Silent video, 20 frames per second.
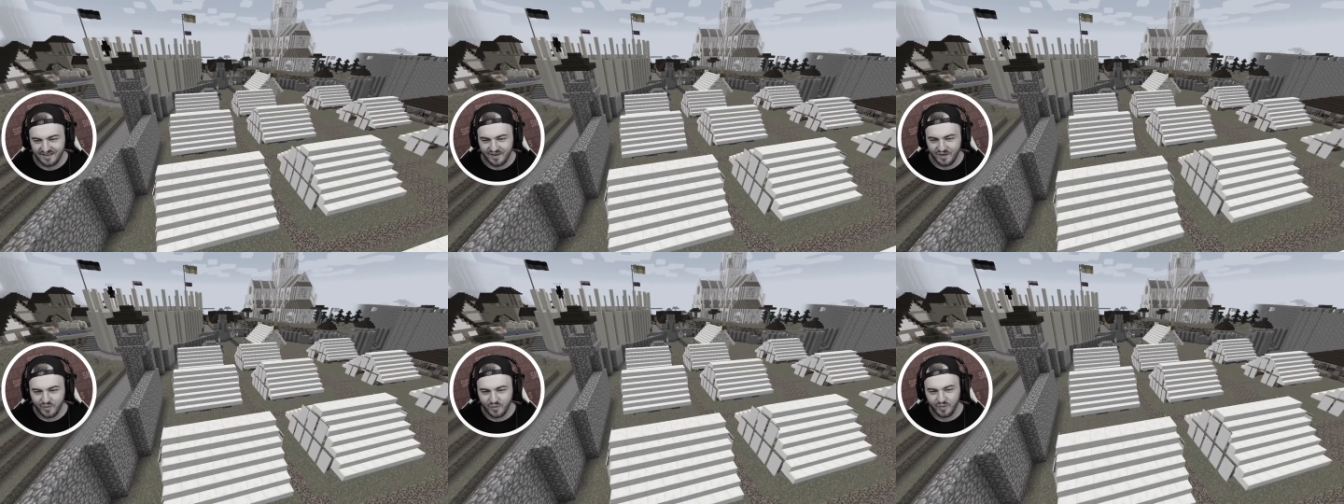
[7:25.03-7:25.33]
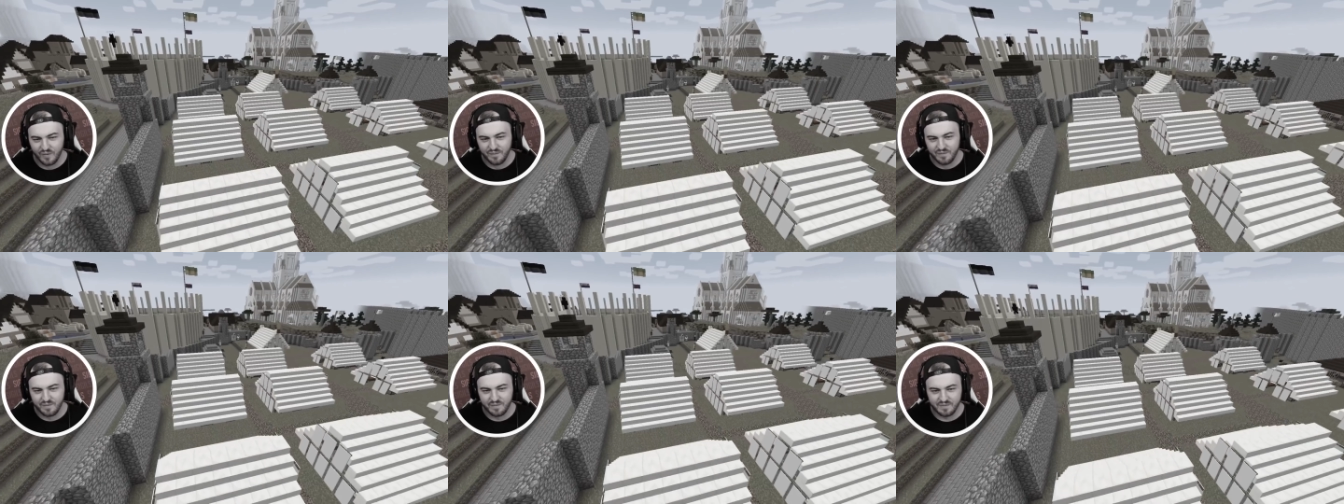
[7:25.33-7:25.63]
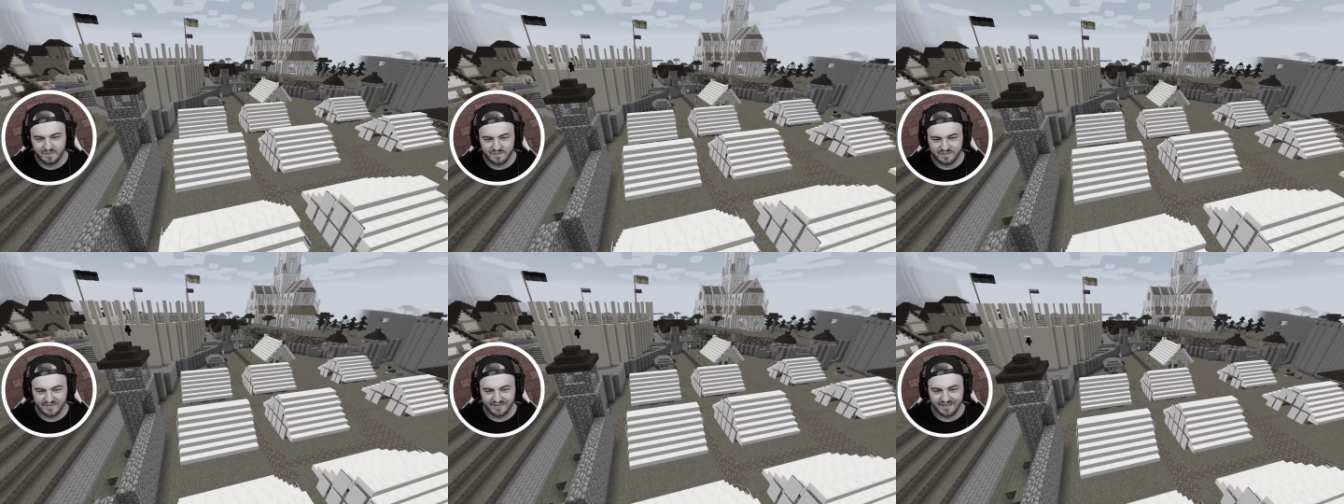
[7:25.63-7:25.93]

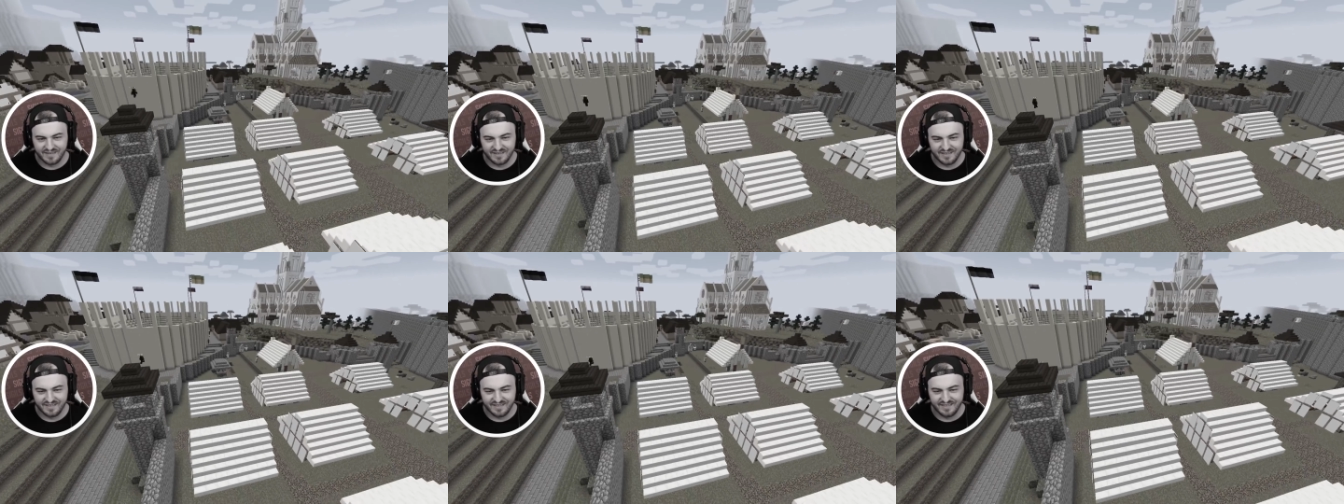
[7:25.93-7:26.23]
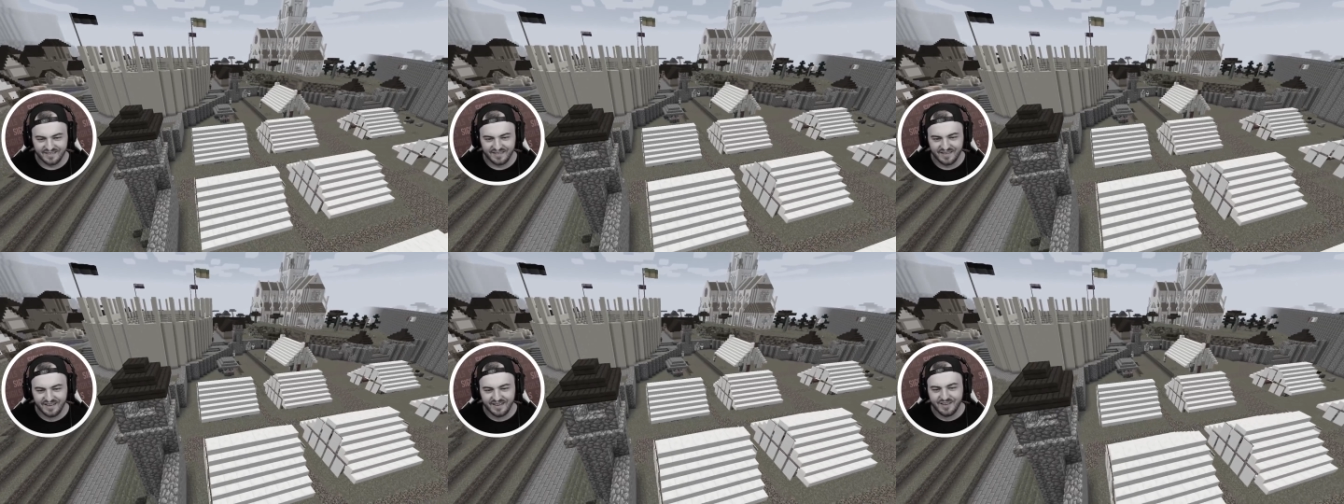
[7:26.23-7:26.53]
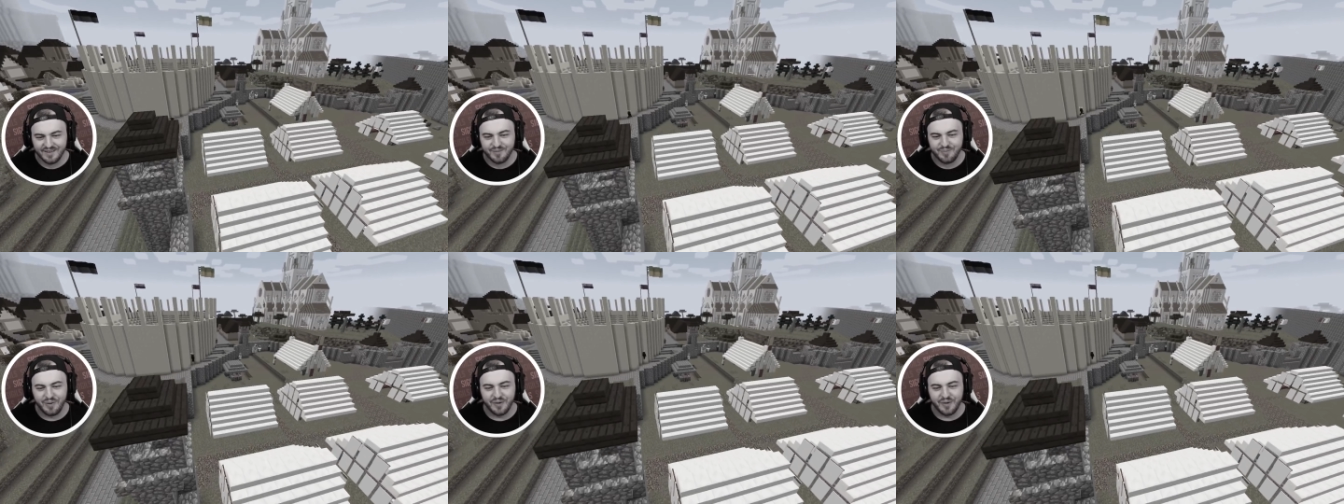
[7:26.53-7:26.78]
Yeah. Better keep up.